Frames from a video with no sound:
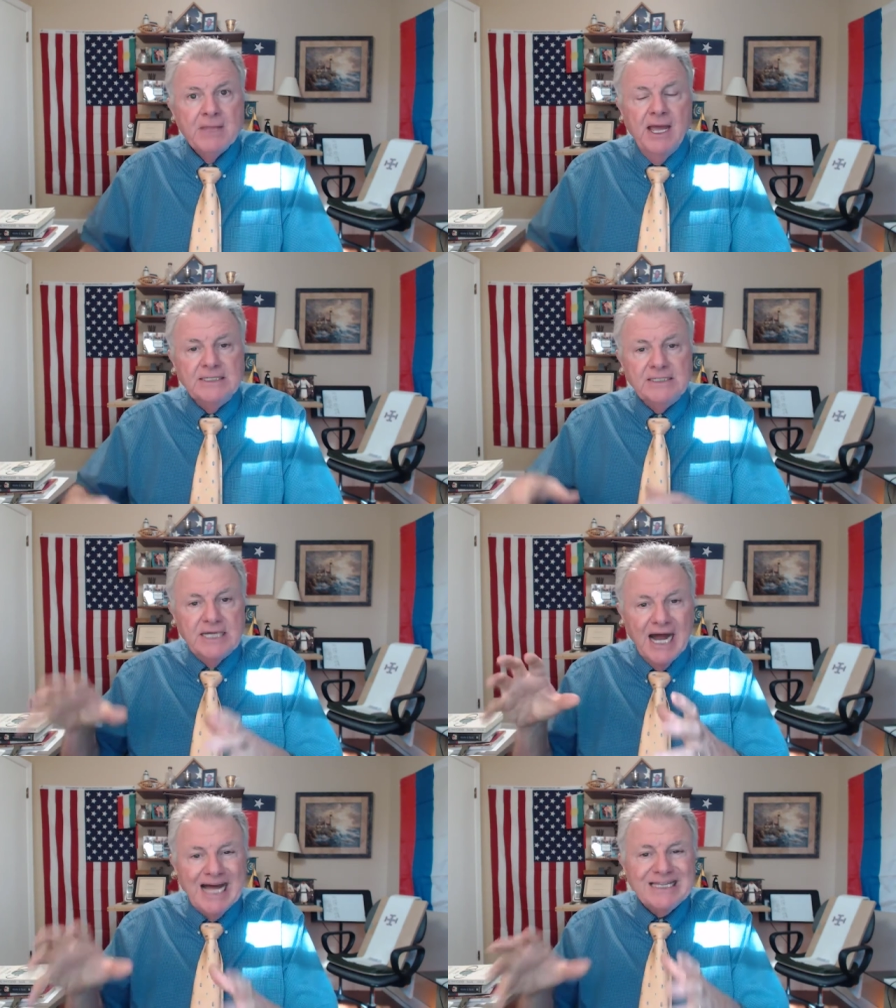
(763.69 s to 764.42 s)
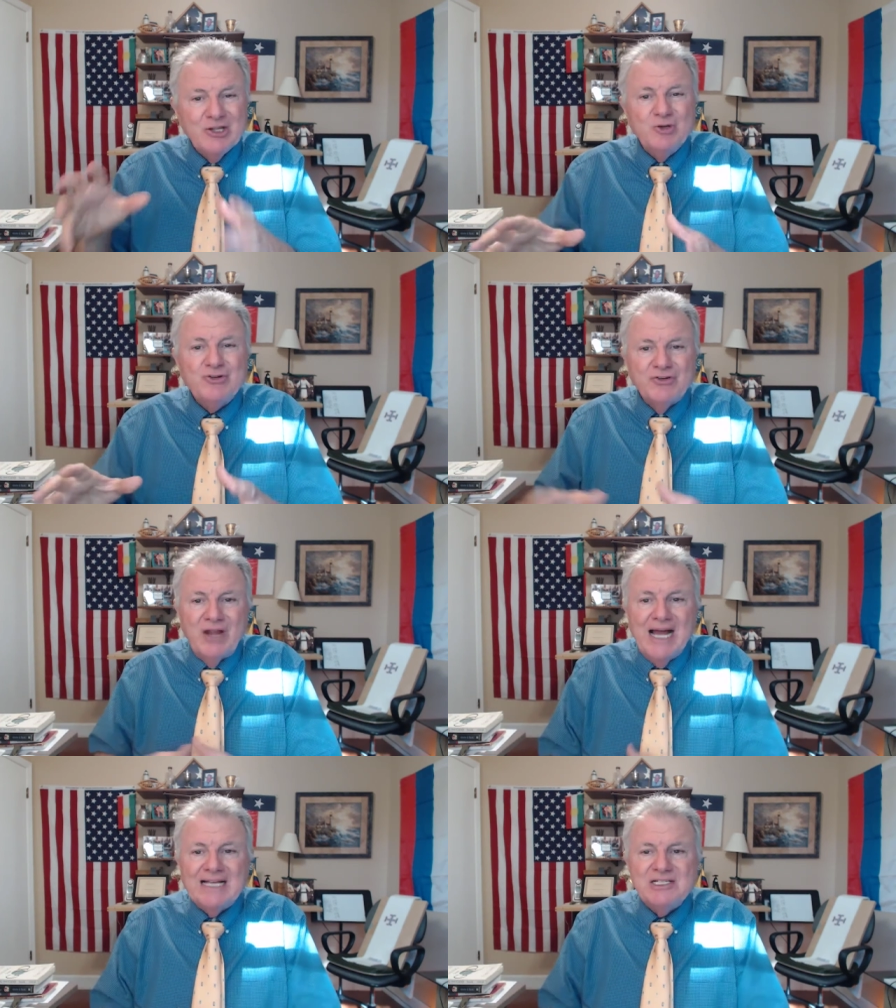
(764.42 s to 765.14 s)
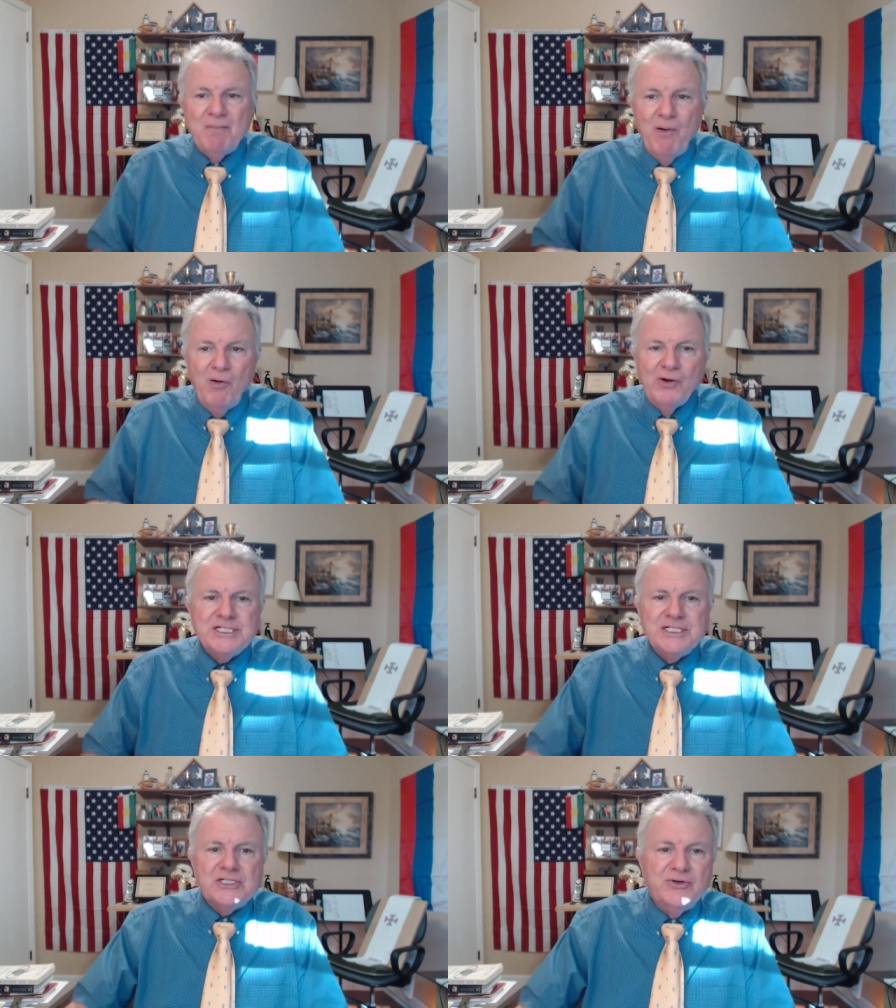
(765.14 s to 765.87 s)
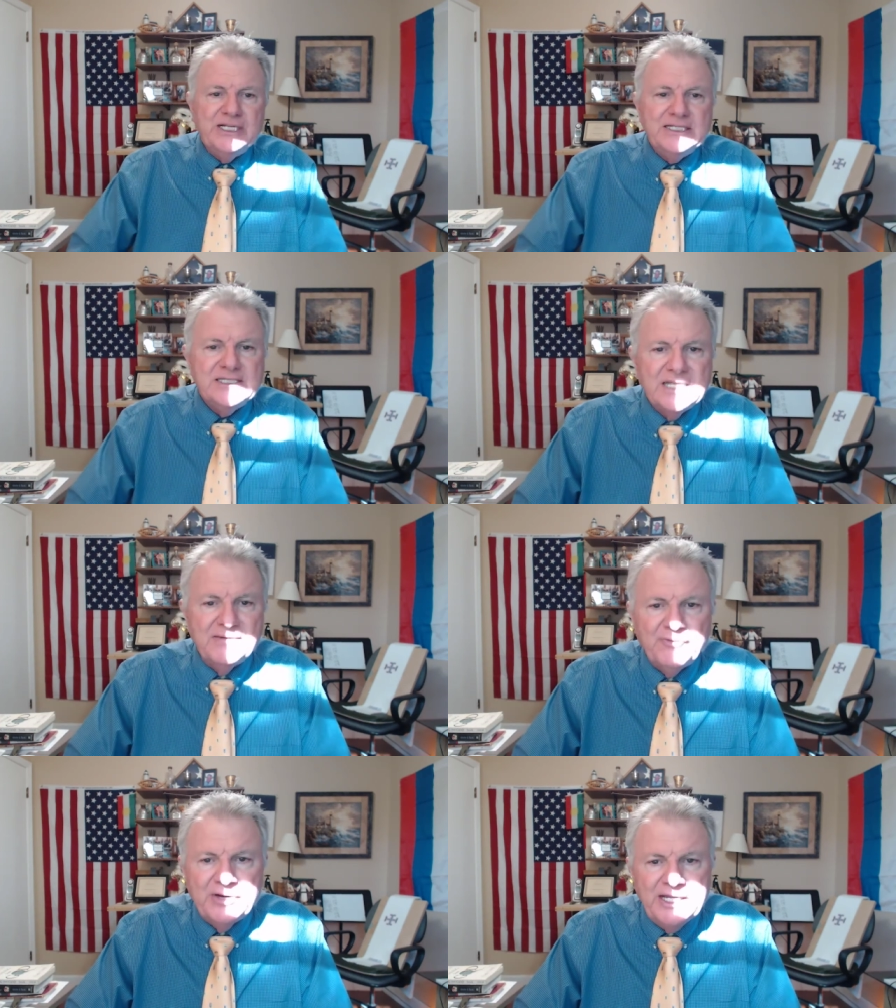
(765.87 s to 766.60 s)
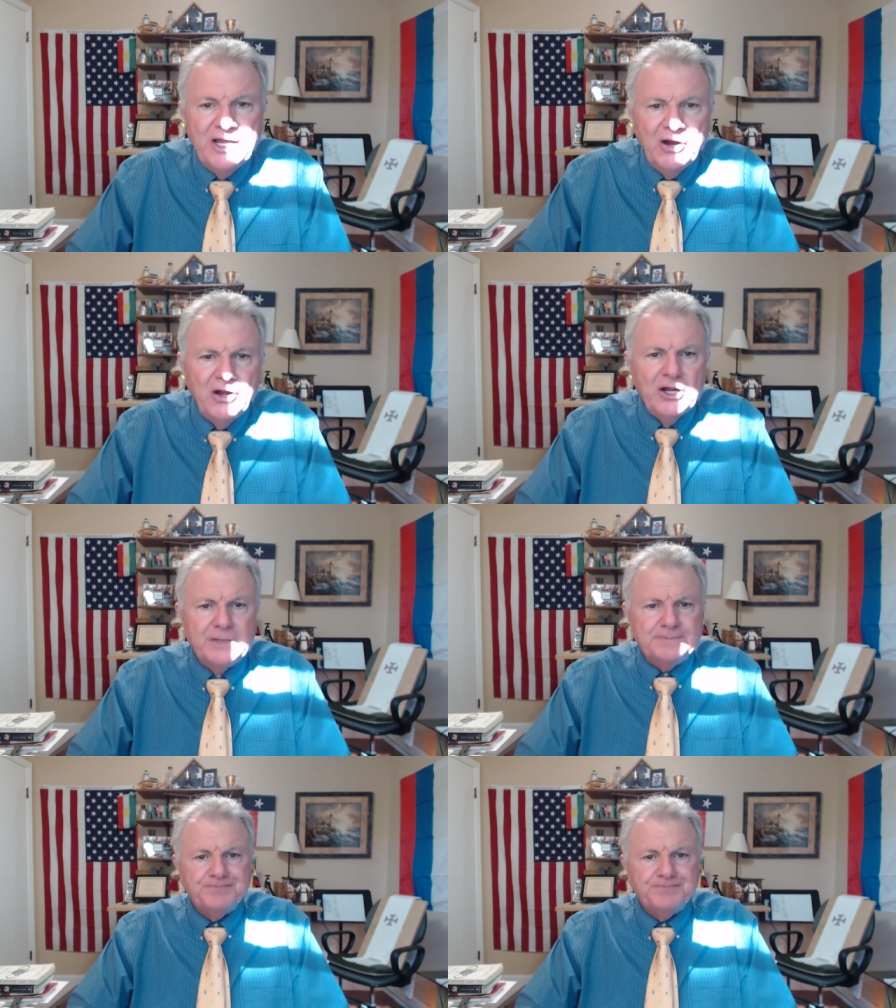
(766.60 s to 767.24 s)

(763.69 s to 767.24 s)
and God neutralized the poison so he didn't suffer any harm.